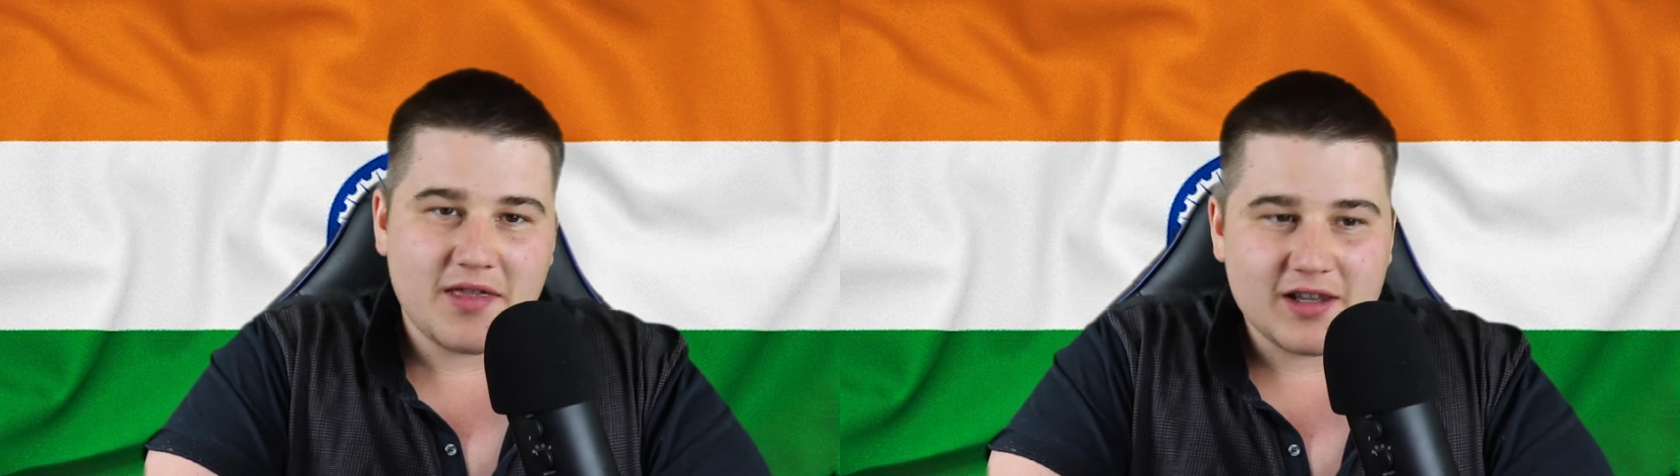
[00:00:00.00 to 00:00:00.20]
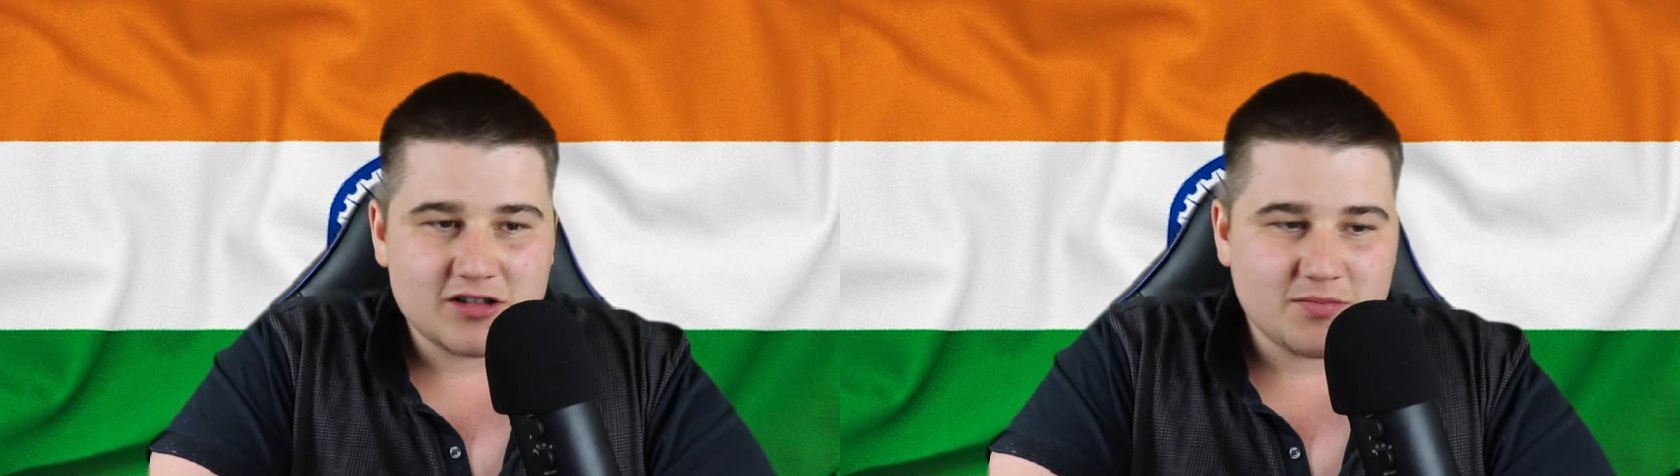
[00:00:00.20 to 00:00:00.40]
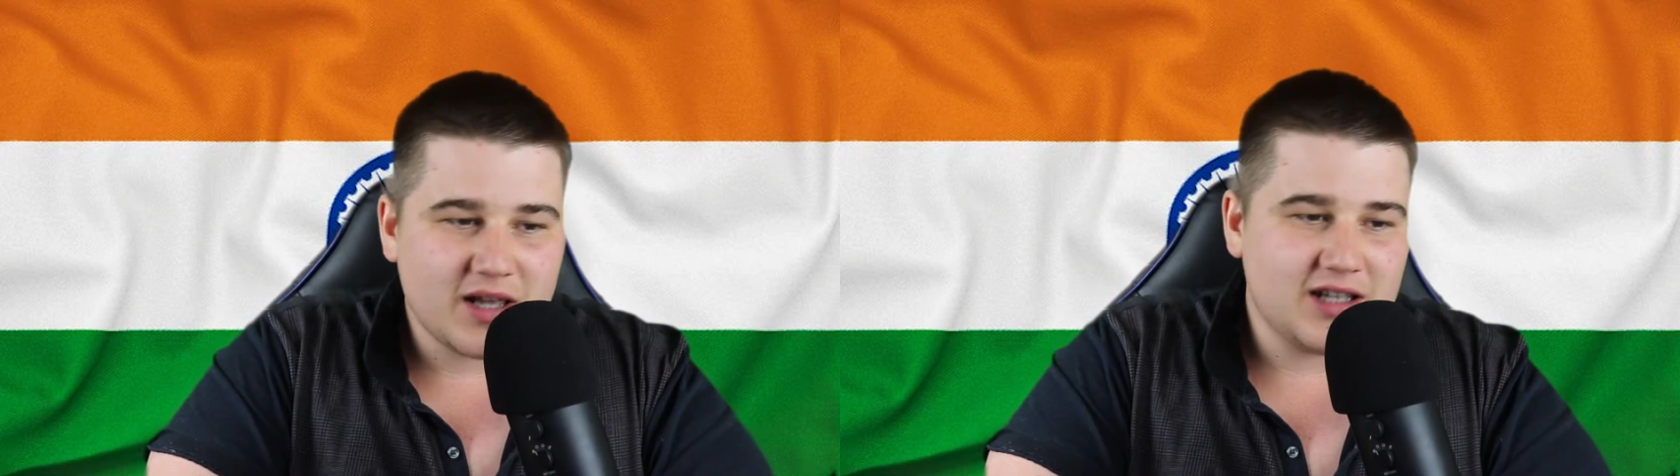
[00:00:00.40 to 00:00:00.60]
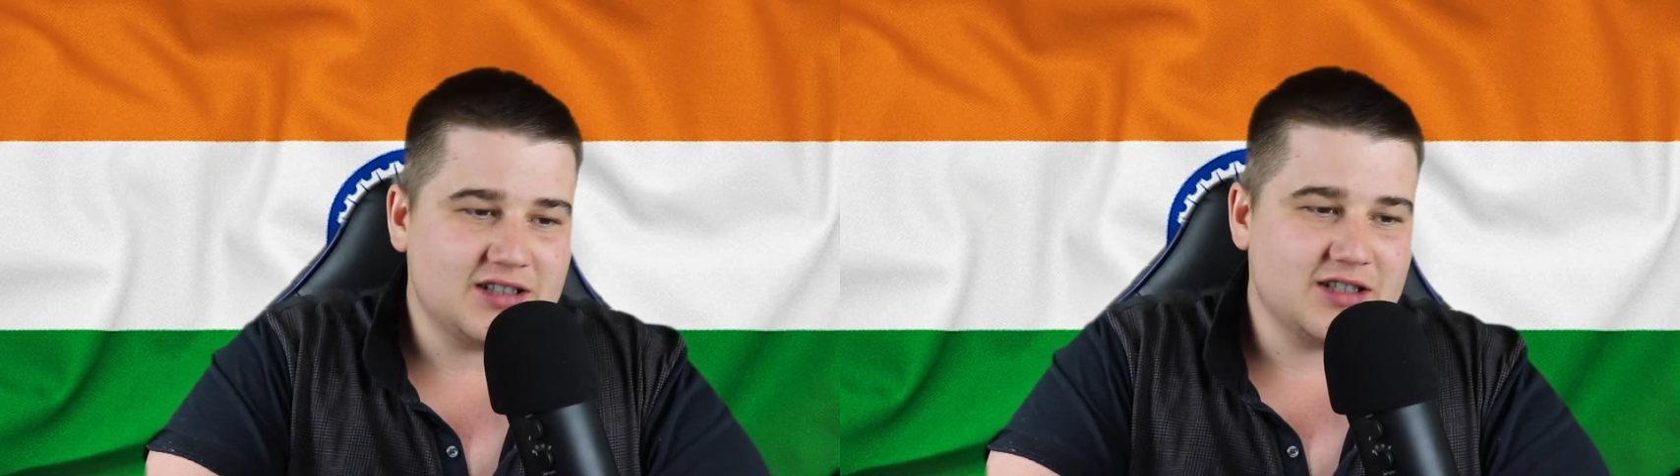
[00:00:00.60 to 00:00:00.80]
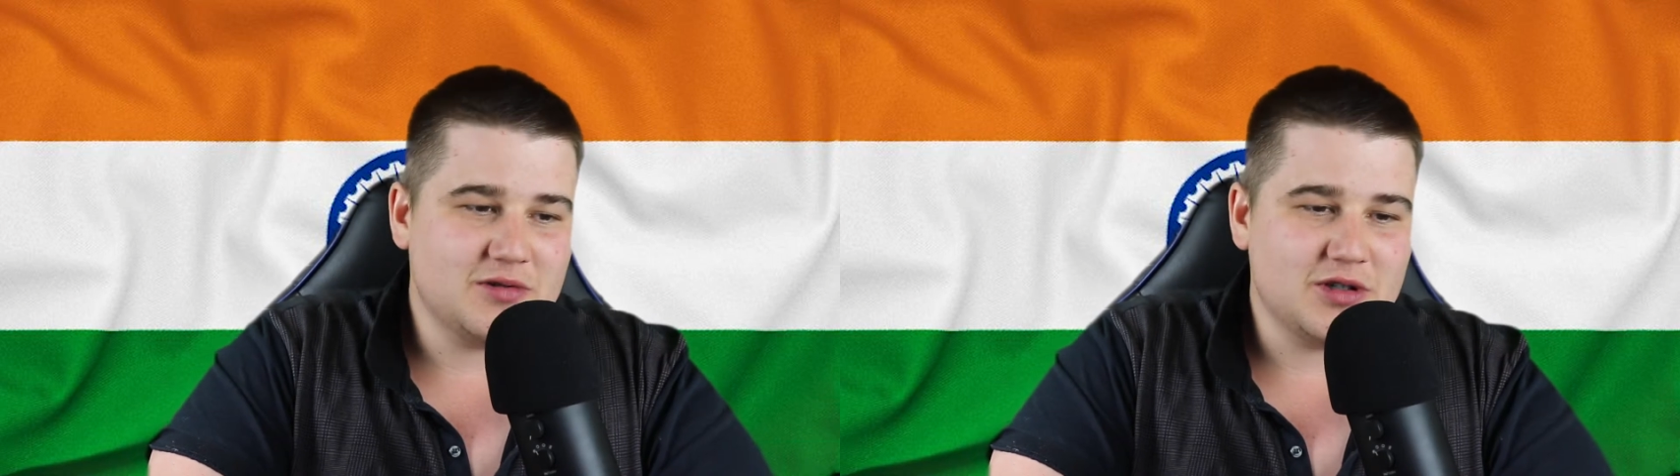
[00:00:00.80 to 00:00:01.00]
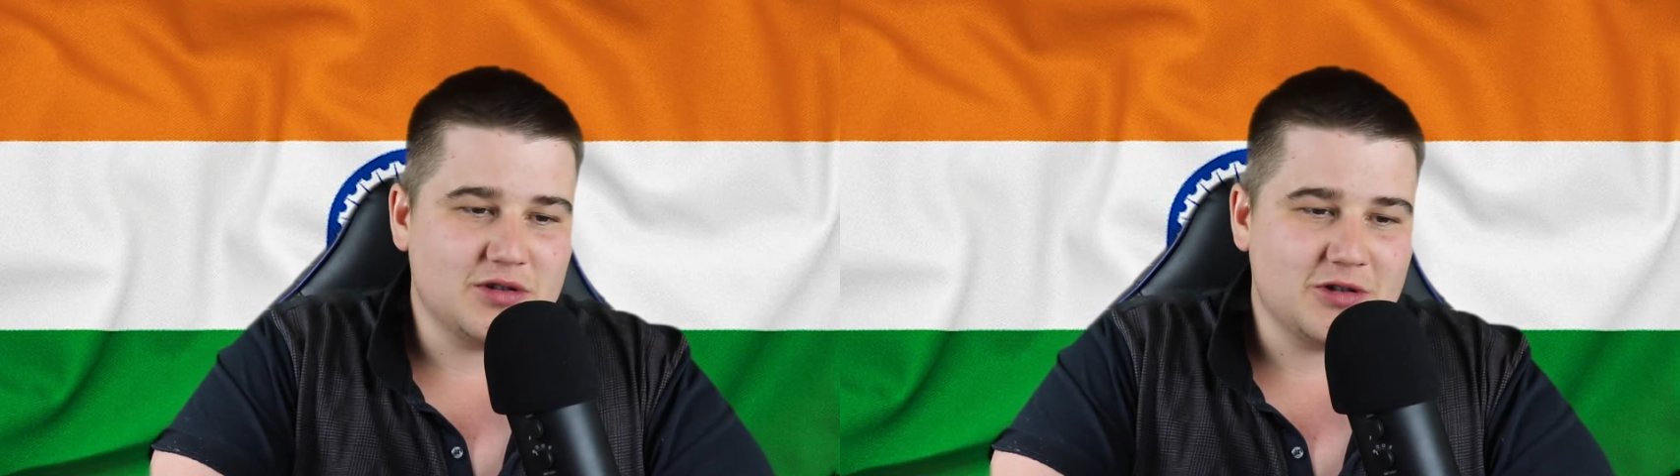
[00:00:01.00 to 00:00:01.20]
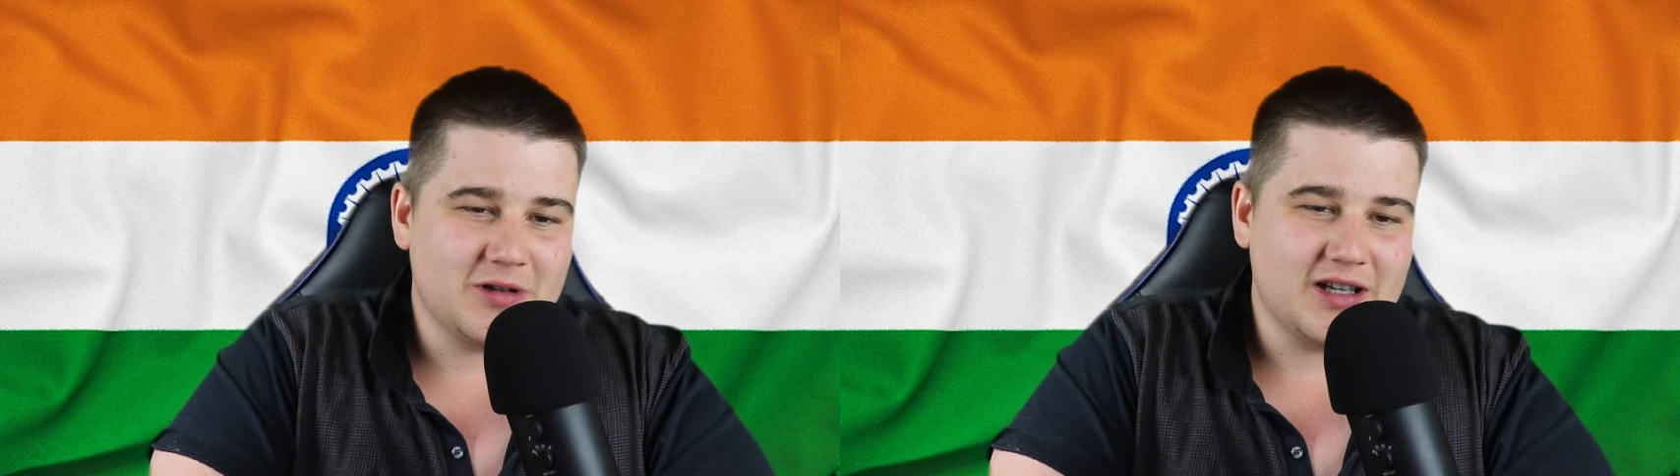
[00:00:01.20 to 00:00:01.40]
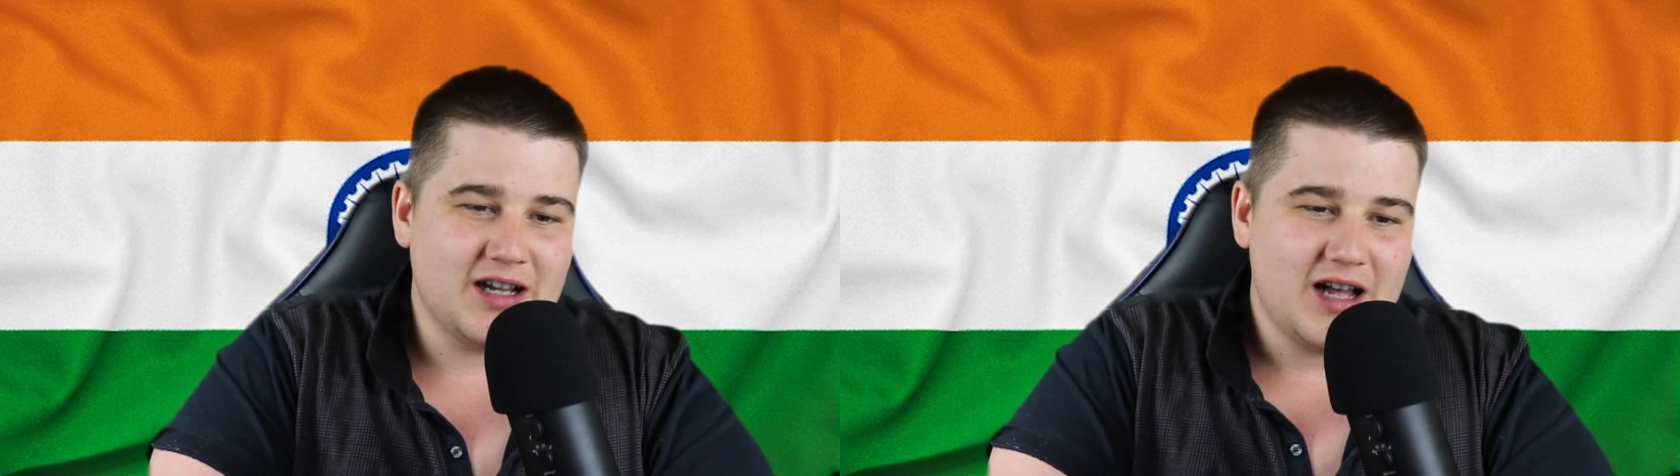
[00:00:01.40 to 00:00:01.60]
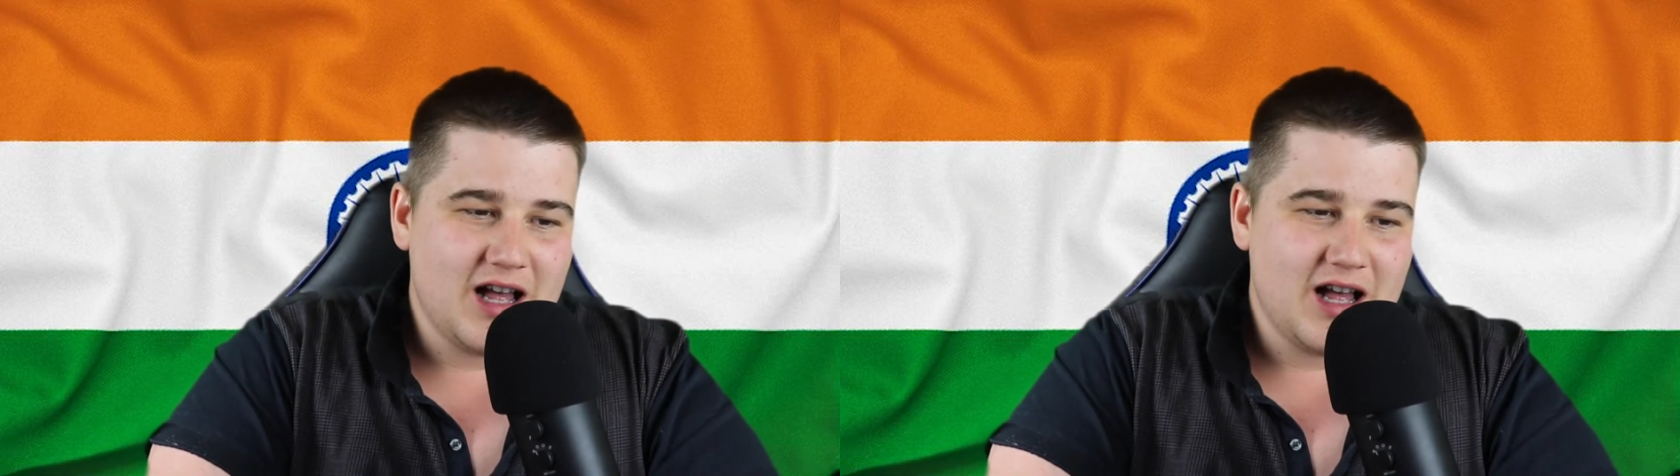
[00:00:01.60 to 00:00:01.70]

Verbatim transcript: in this space, see what you're doing.